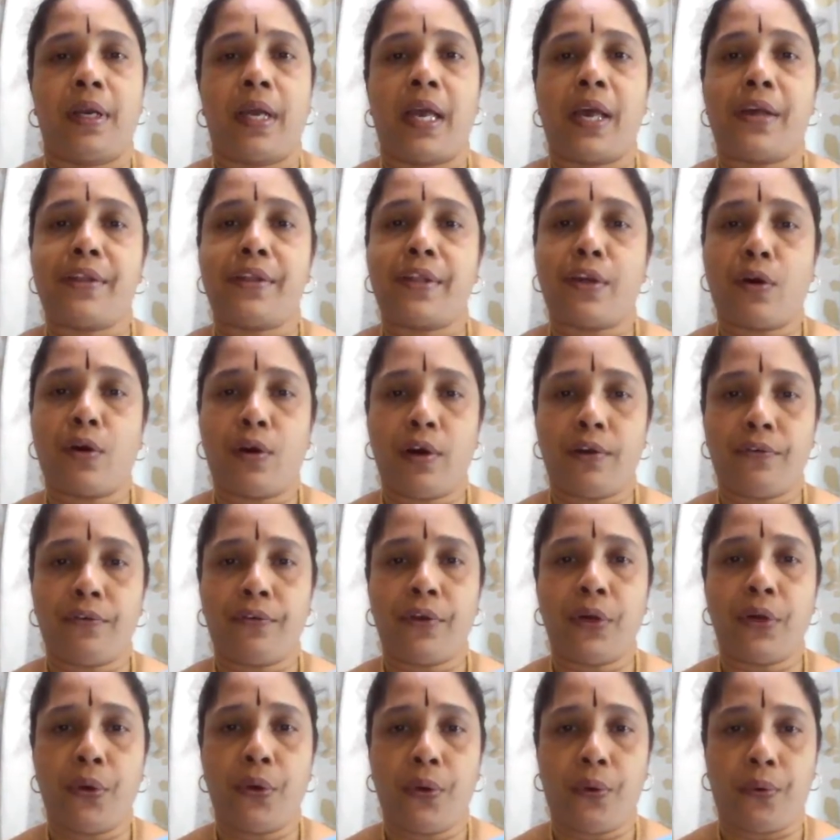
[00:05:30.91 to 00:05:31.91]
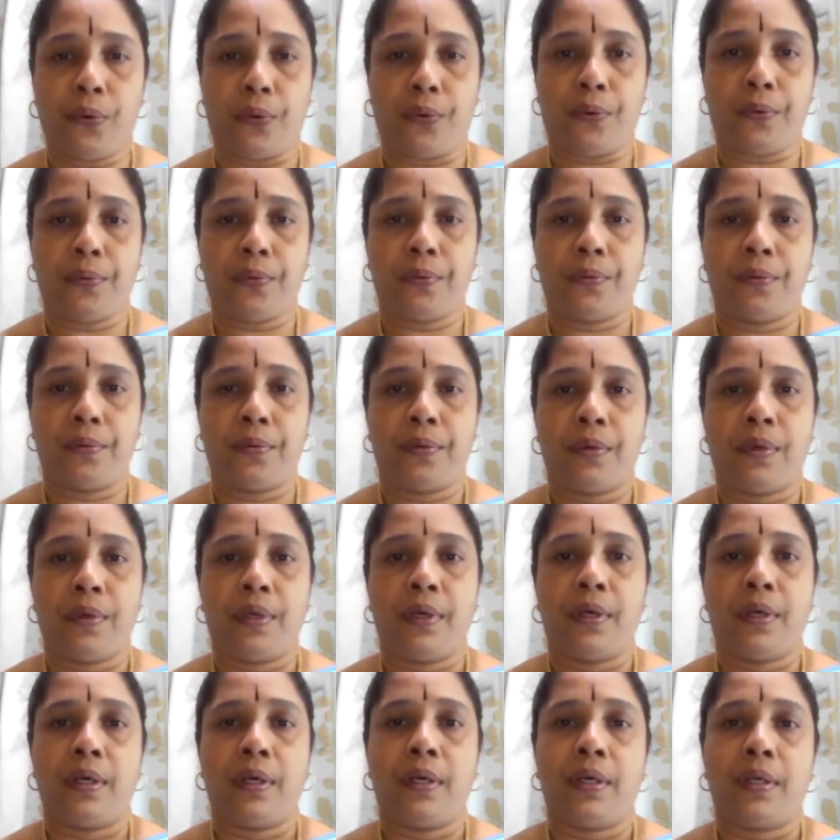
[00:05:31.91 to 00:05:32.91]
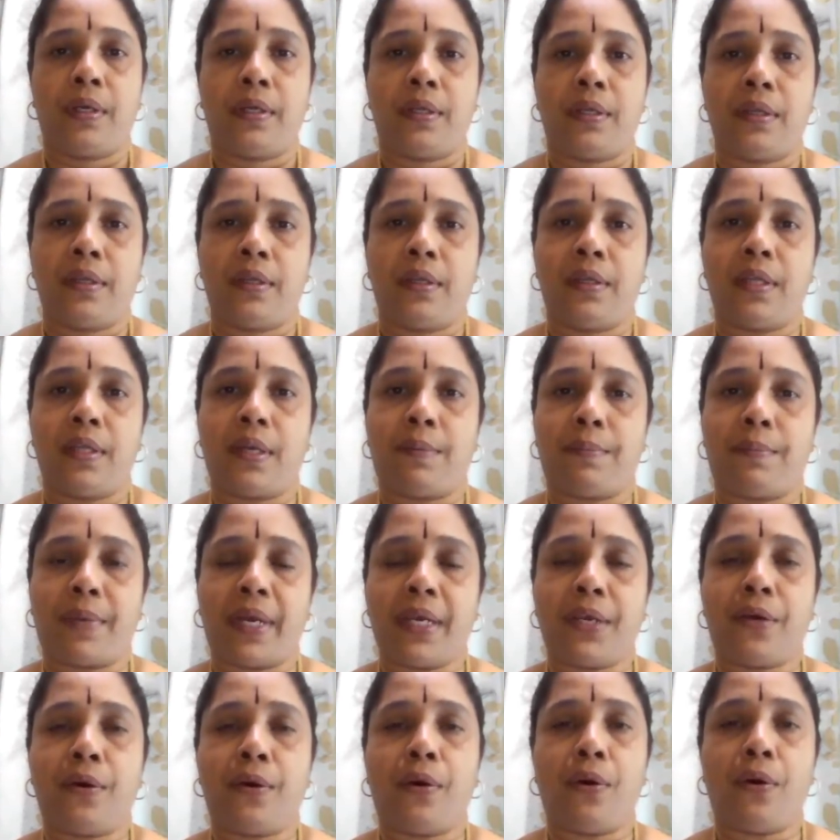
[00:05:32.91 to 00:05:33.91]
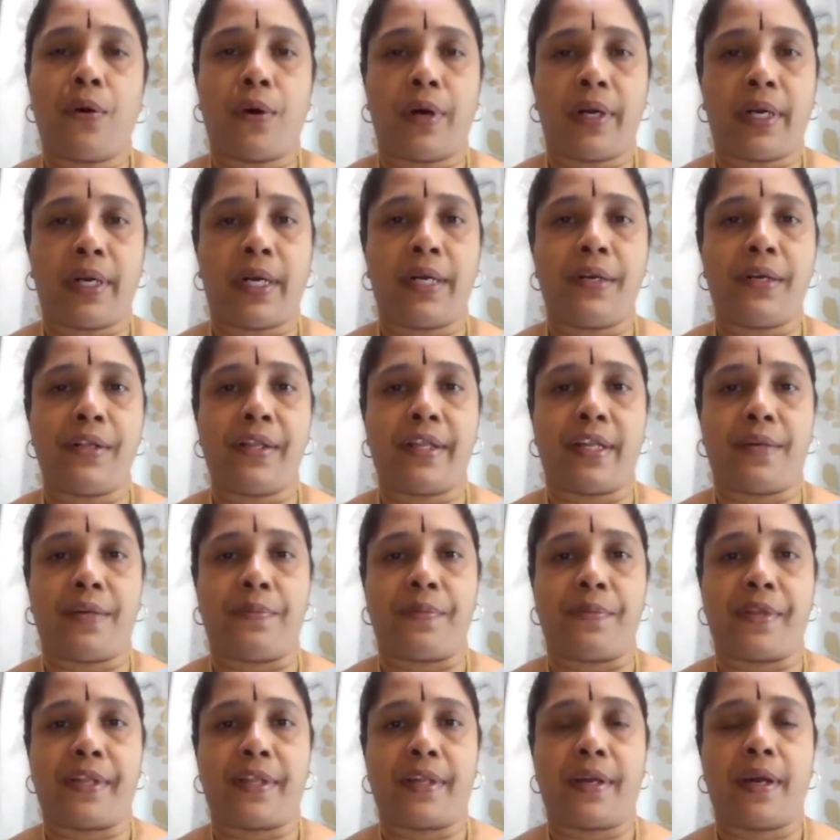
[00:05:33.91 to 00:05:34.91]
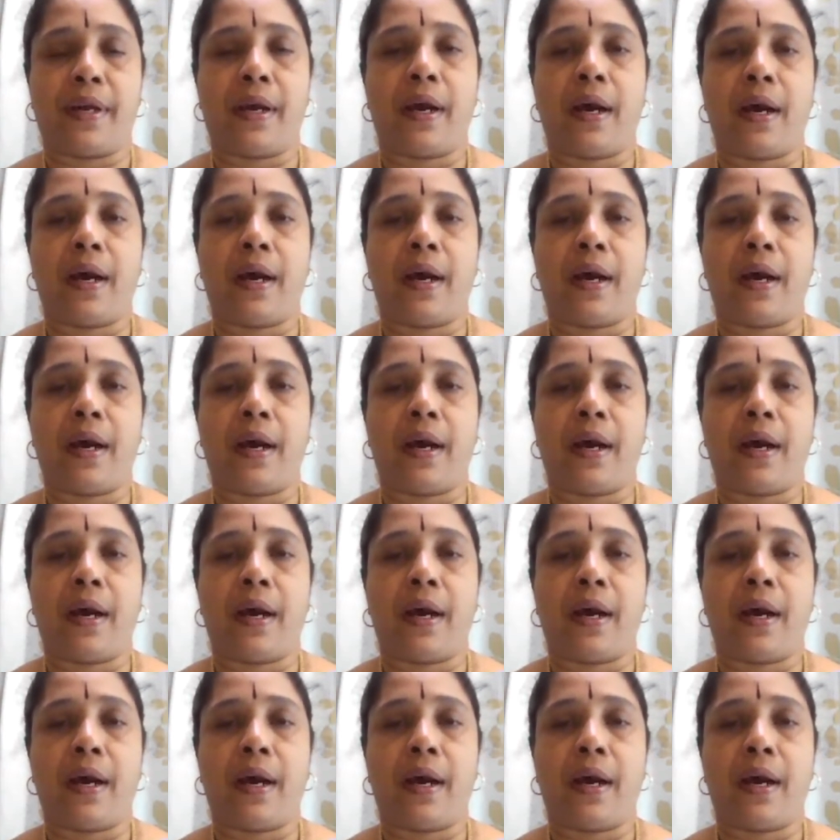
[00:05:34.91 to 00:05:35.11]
As all of you know, the microorganisms